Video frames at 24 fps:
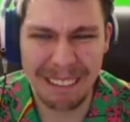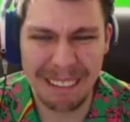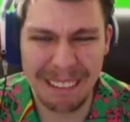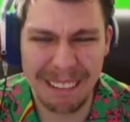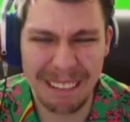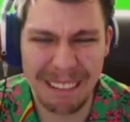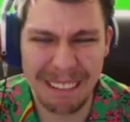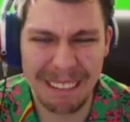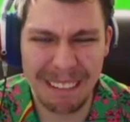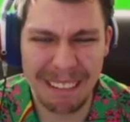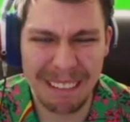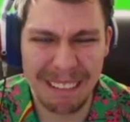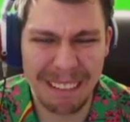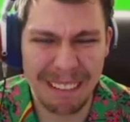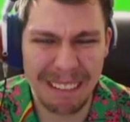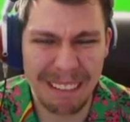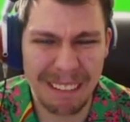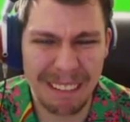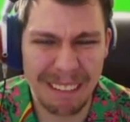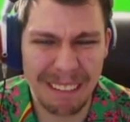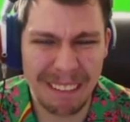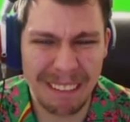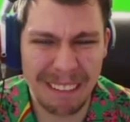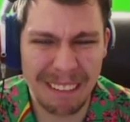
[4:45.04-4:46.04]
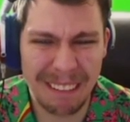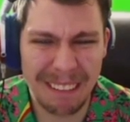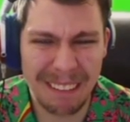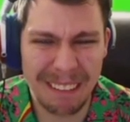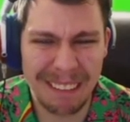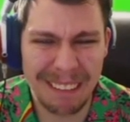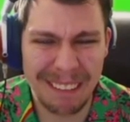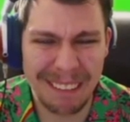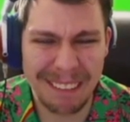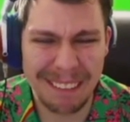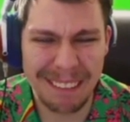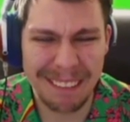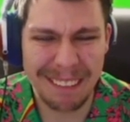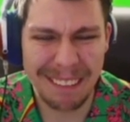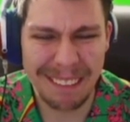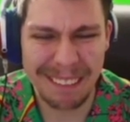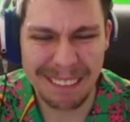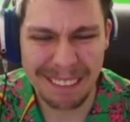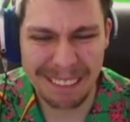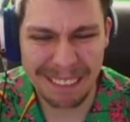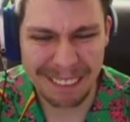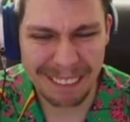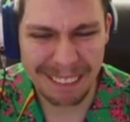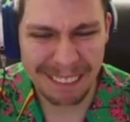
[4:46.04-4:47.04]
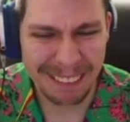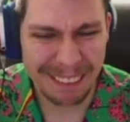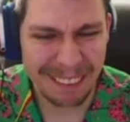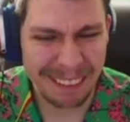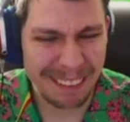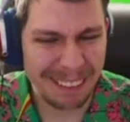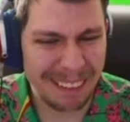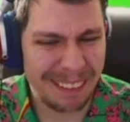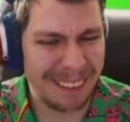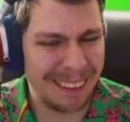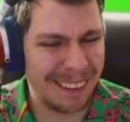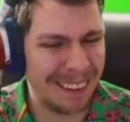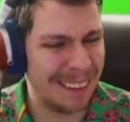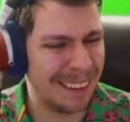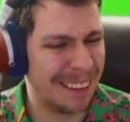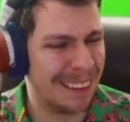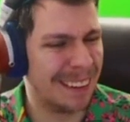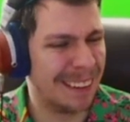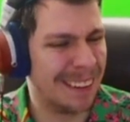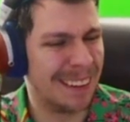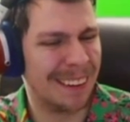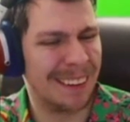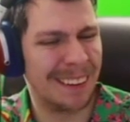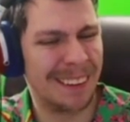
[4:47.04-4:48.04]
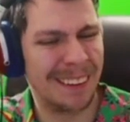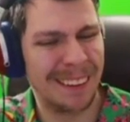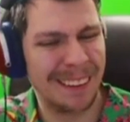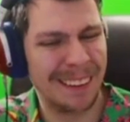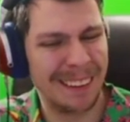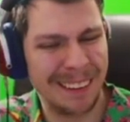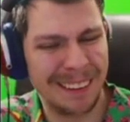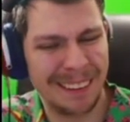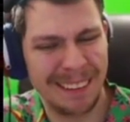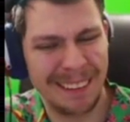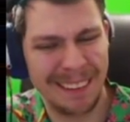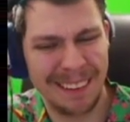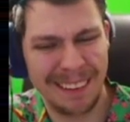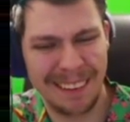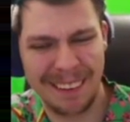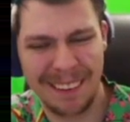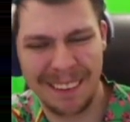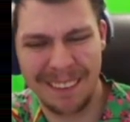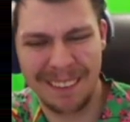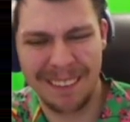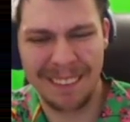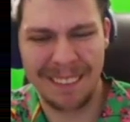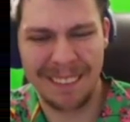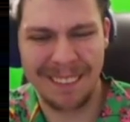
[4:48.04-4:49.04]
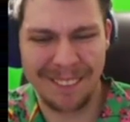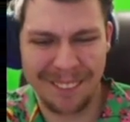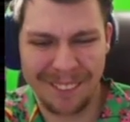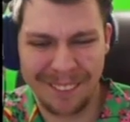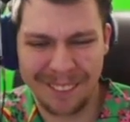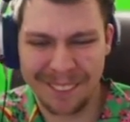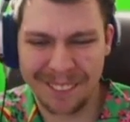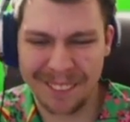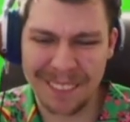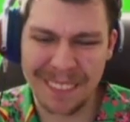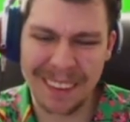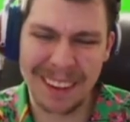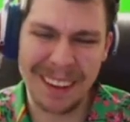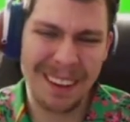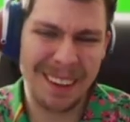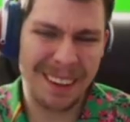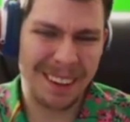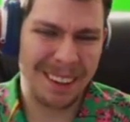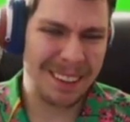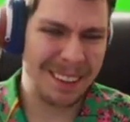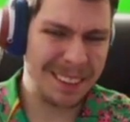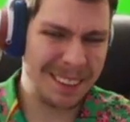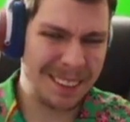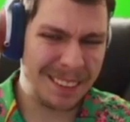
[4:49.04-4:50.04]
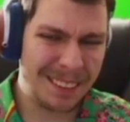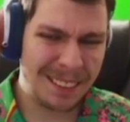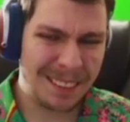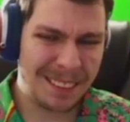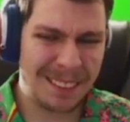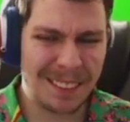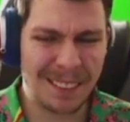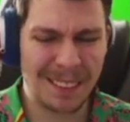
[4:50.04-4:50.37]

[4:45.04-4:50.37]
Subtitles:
[no speech]